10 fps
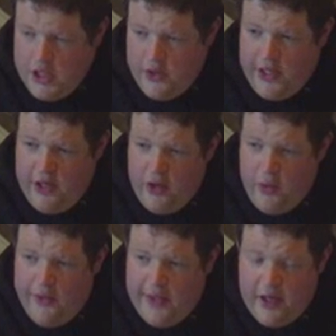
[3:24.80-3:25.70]
So I don't
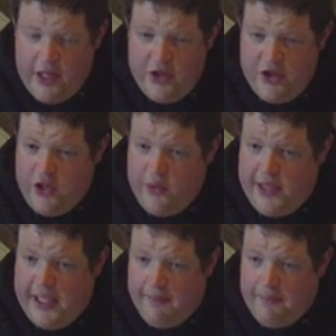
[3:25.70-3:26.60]
know what they're going to do
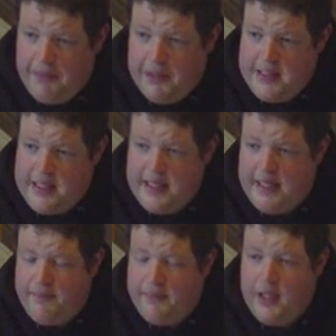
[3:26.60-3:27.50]
with him, but
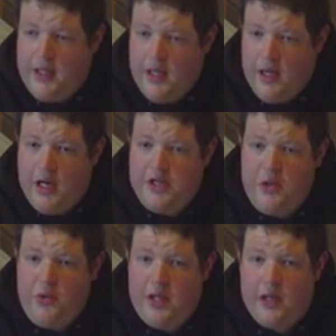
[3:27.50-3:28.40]
I
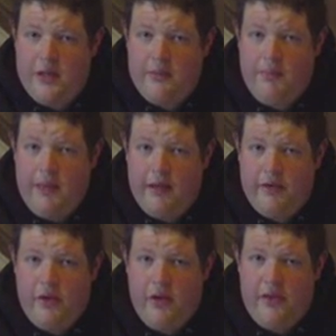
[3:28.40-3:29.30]
do think
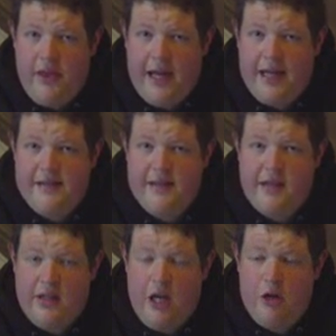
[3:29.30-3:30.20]
that
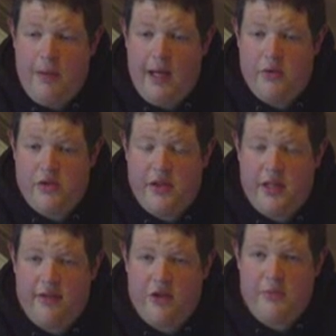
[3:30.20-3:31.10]
and low blows are
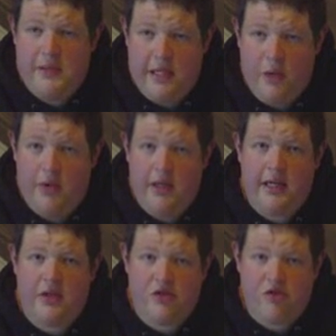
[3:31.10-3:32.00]
things that should be dealt with
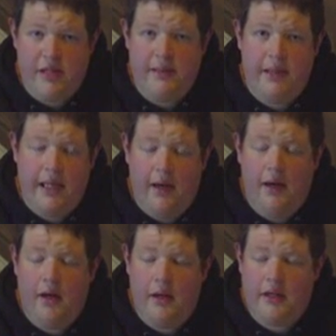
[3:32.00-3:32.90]
extremely
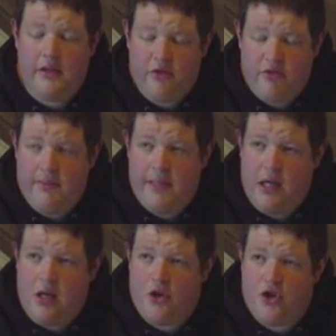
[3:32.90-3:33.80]

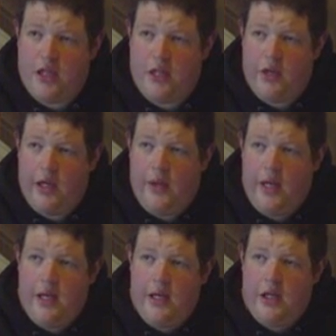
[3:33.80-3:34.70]
harshly. You know,
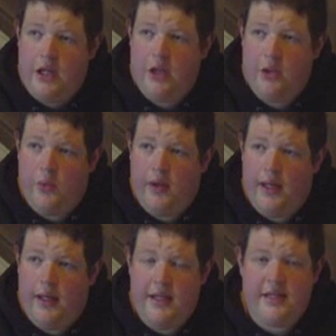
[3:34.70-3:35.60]
you
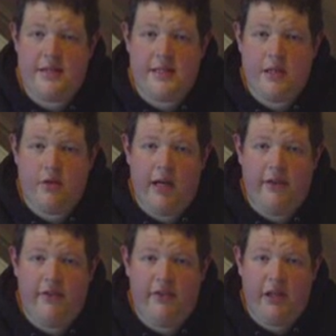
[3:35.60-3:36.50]
listen to the
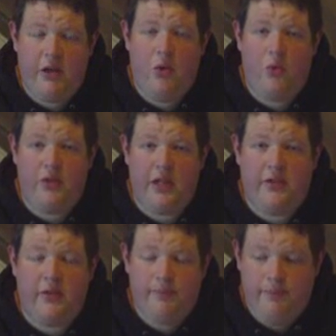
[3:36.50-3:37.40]
ref. If he calls
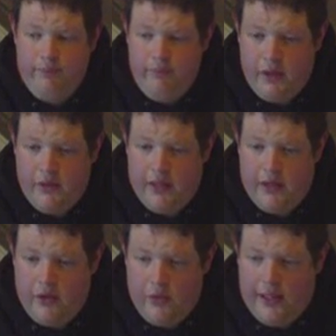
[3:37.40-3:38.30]
it, and
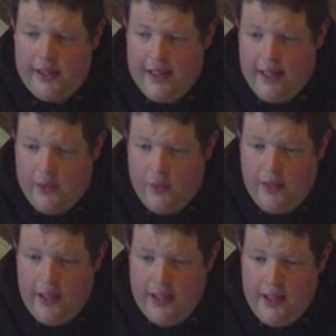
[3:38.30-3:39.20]
then you let go.
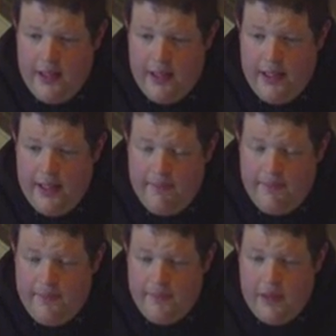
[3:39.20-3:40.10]

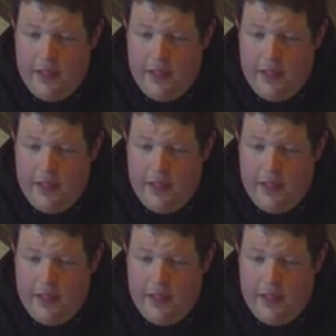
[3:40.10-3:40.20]
And